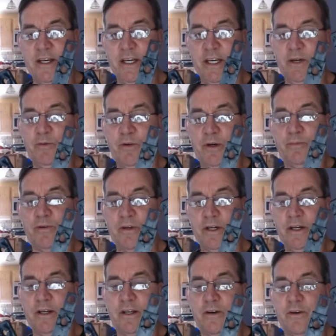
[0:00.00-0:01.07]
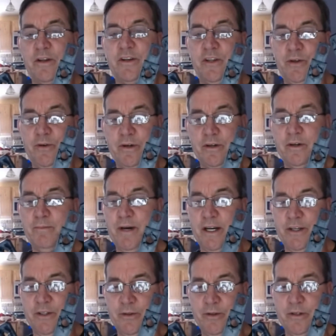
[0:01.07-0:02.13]
it will print on a 200 by
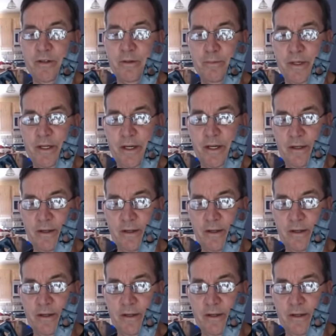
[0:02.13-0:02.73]
200 bed.